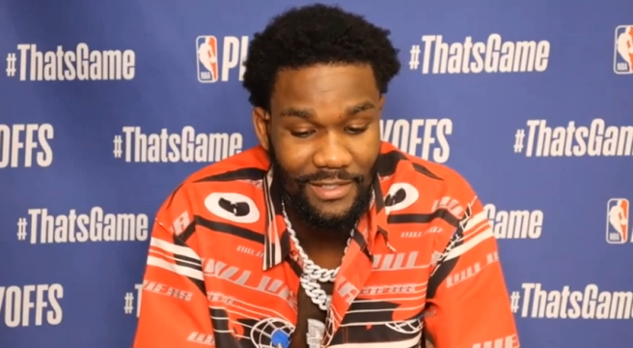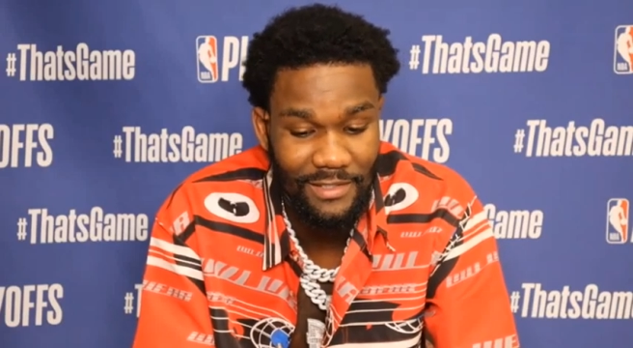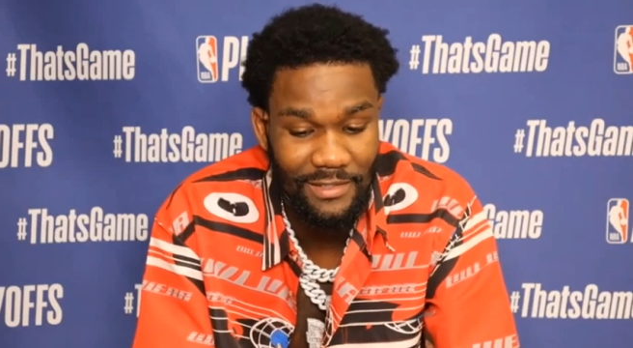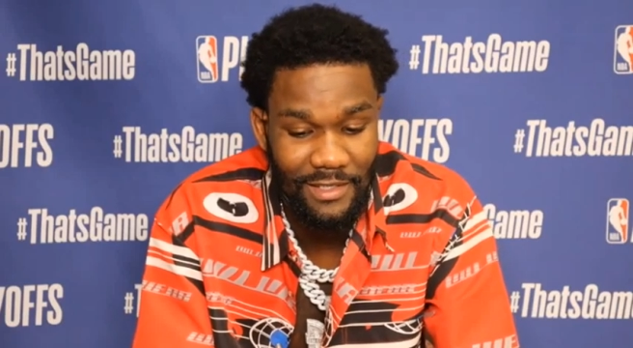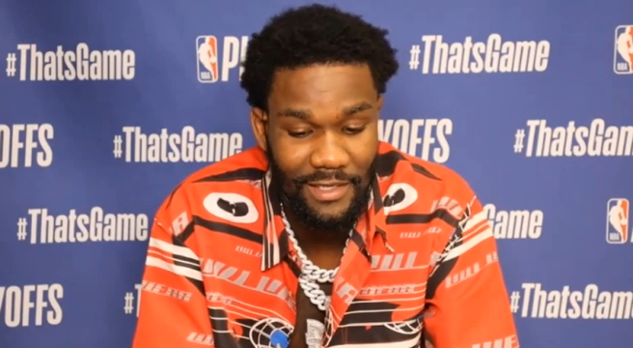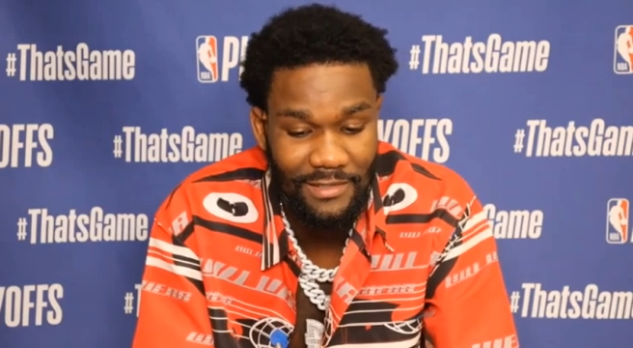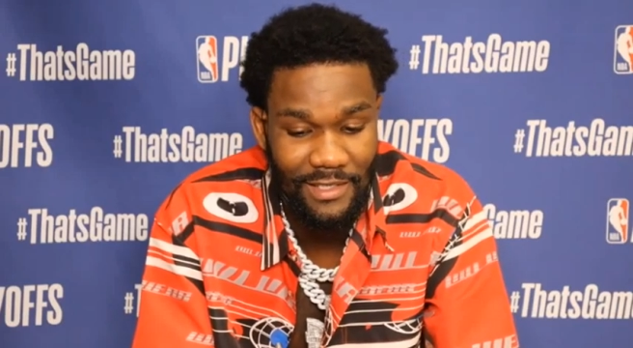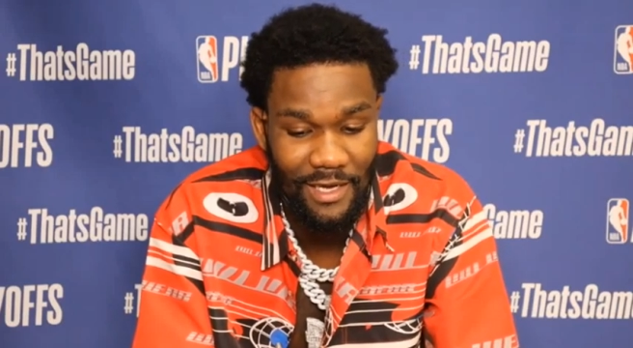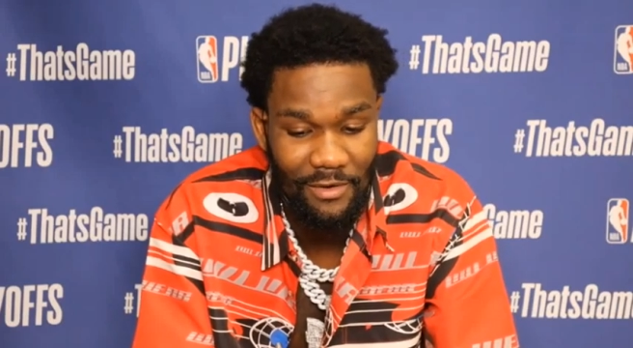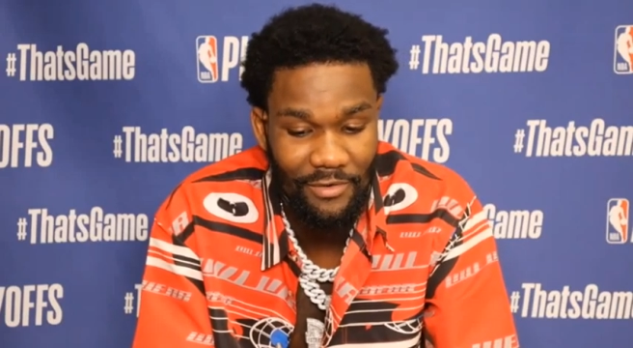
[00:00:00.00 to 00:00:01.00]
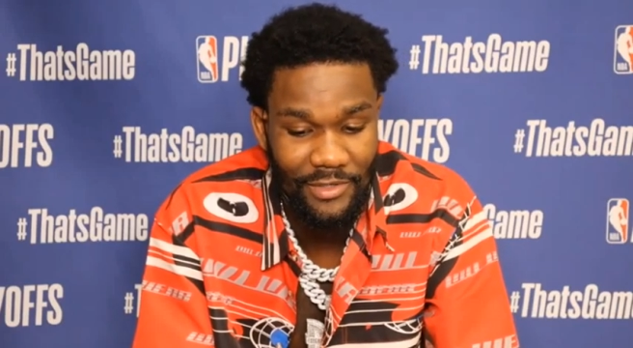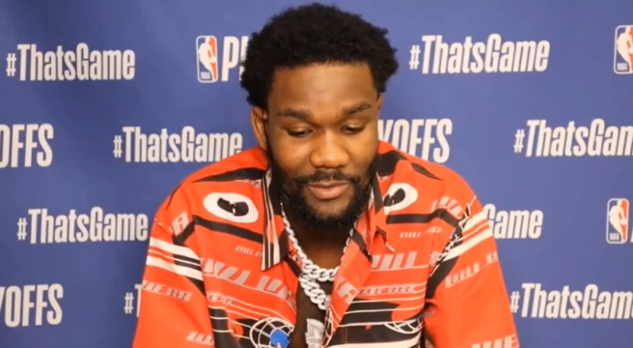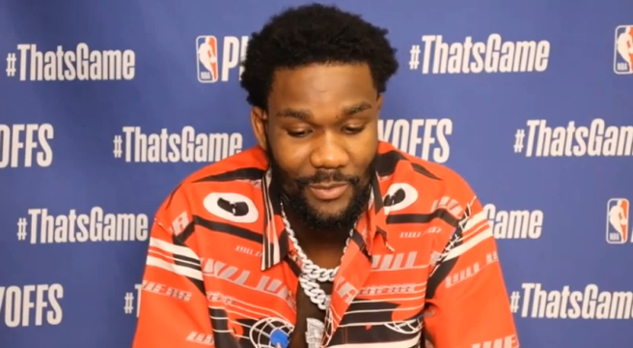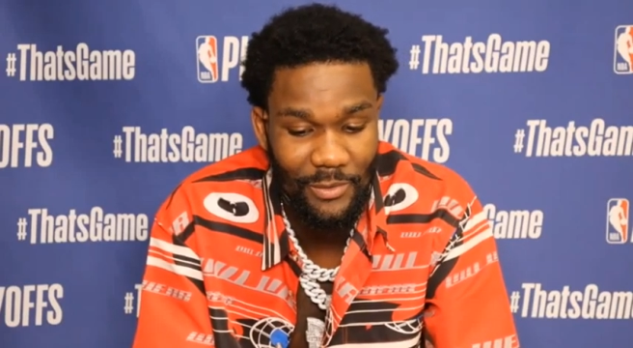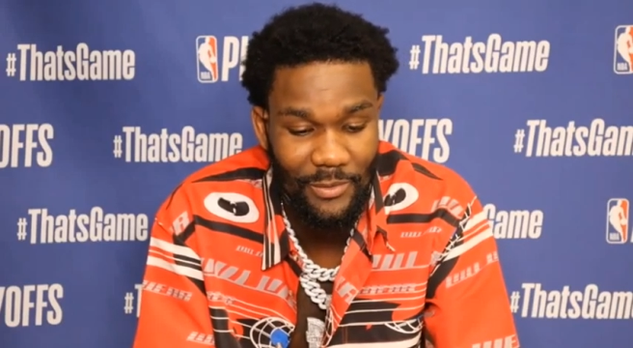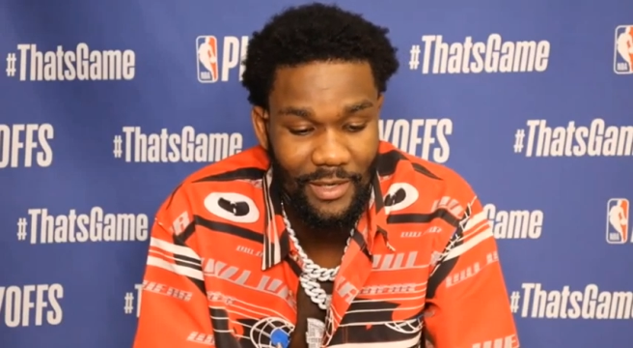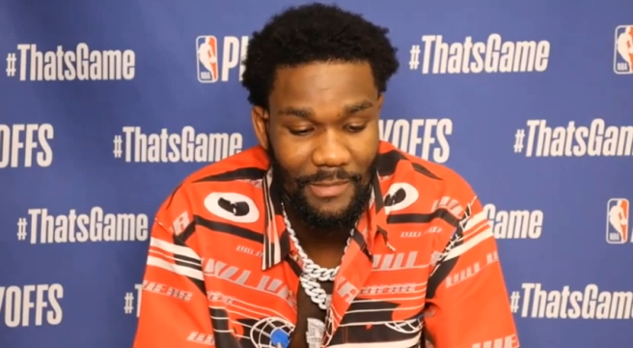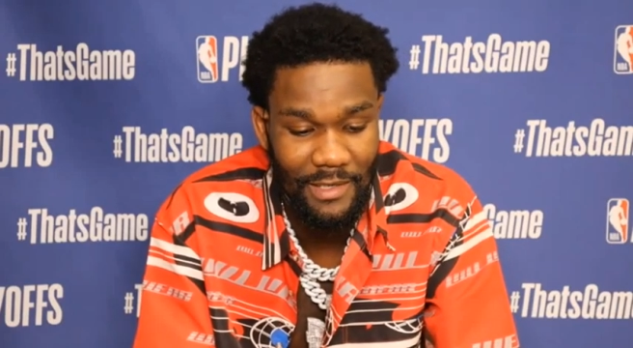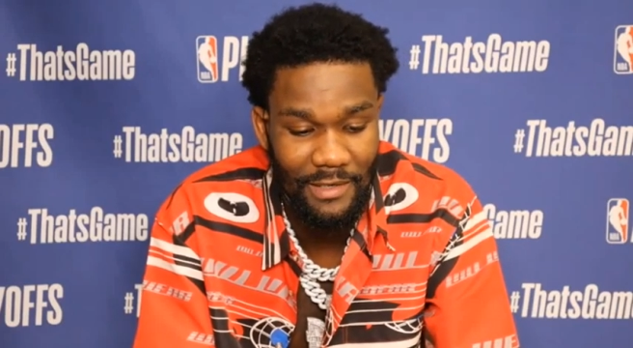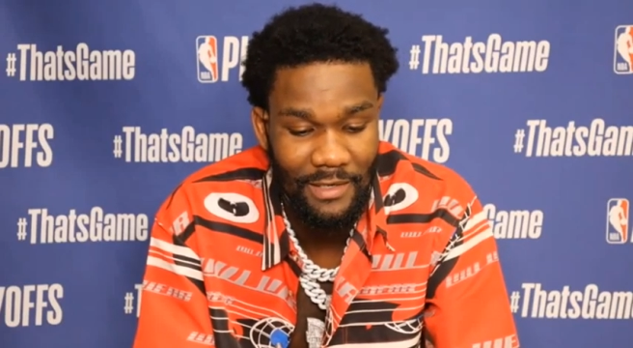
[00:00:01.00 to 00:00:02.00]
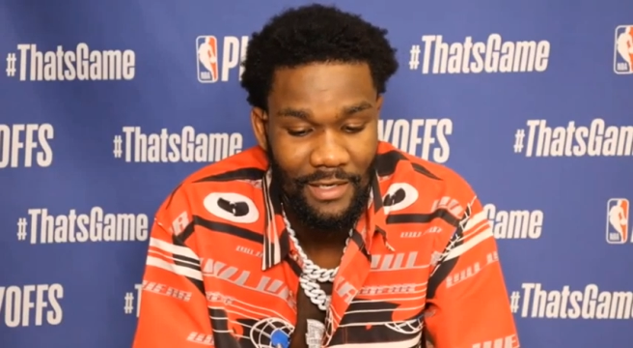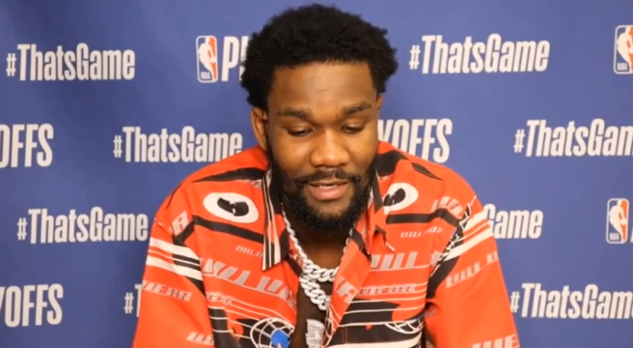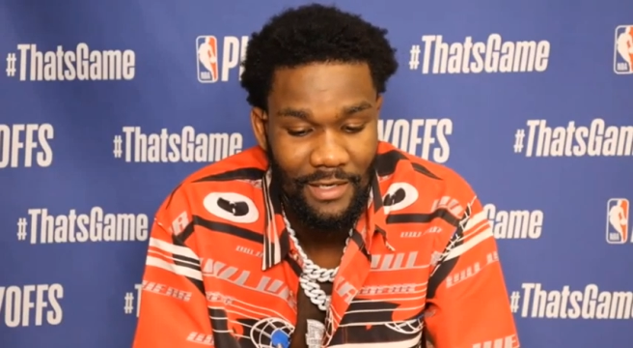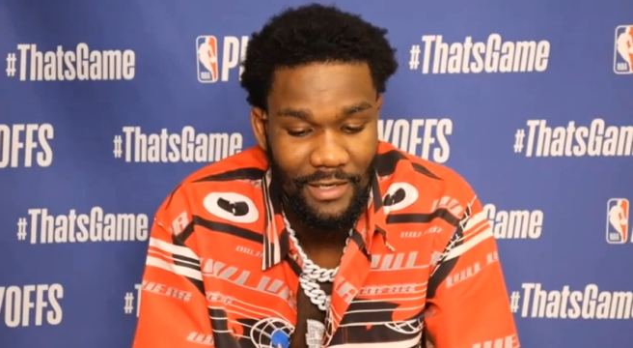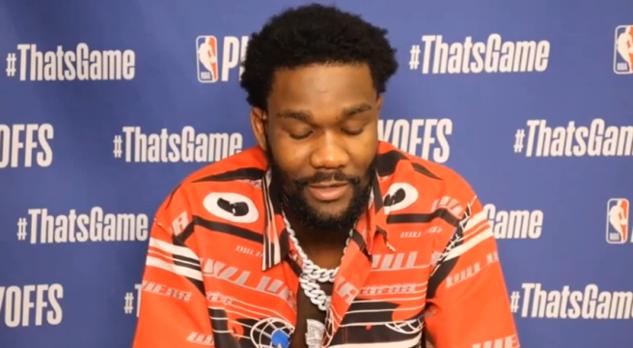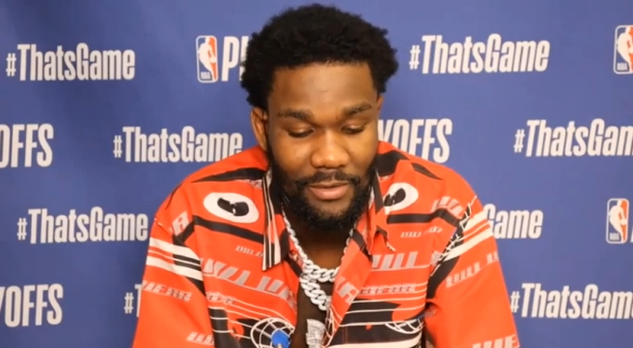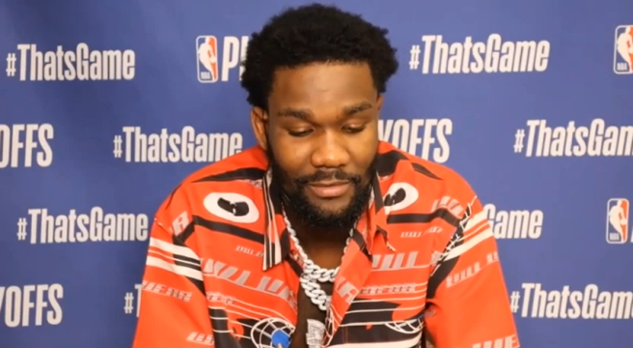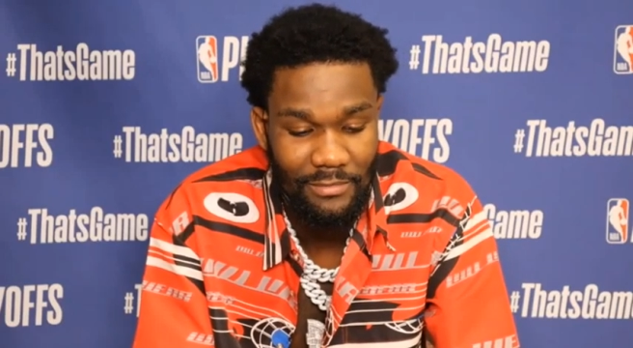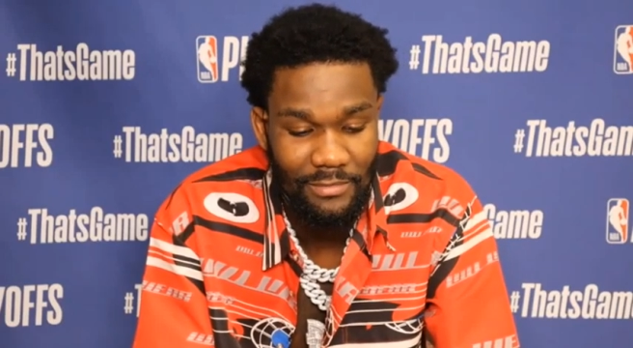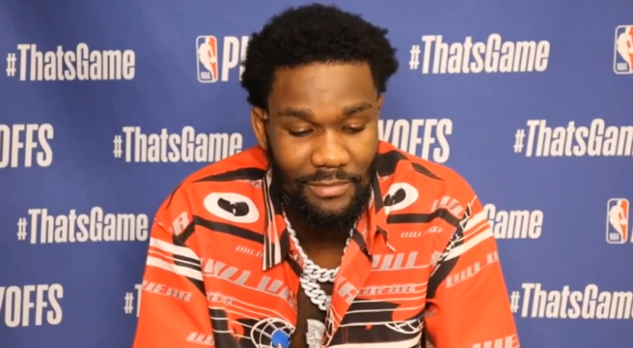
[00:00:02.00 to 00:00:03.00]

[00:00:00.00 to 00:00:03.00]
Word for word: and I see how Chris worked with him, and you know,